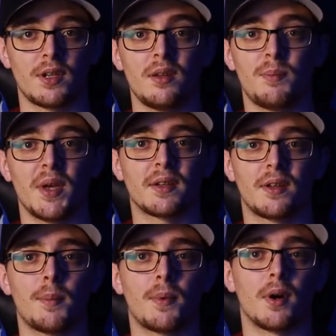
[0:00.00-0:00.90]
He picked
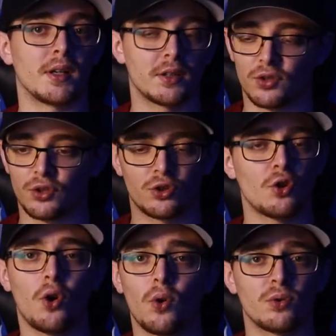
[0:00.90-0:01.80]
up on it
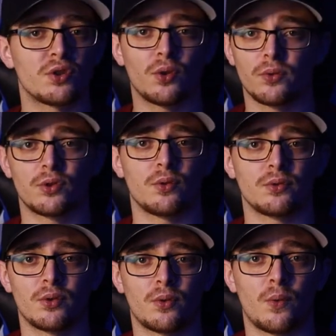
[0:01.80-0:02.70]
so
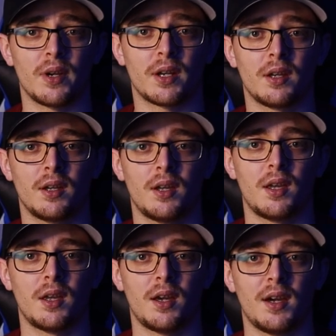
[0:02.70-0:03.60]
quick,
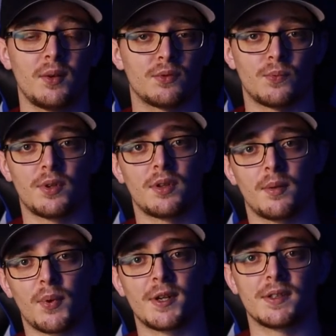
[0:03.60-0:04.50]
and it was really
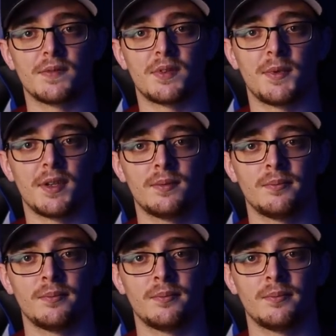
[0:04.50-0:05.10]
impressive to me.